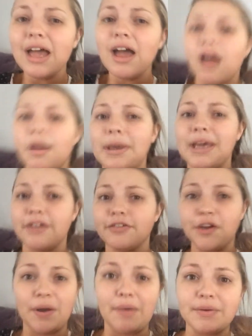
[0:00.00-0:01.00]
um, in a
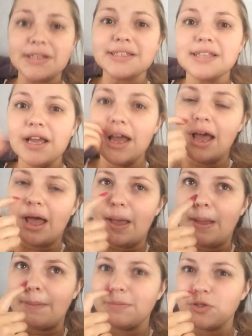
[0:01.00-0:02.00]
few hours
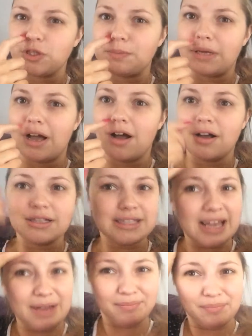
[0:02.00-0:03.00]
um, just because
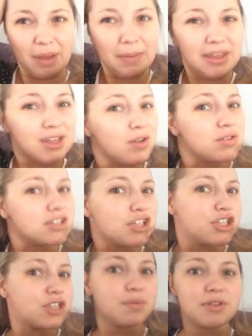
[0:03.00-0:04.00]
I'm a bit
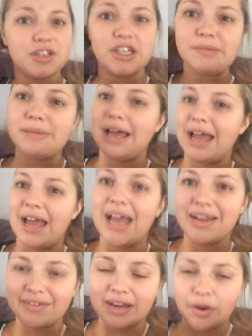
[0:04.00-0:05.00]
useless with doing my
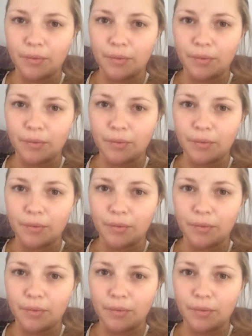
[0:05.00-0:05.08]
hair and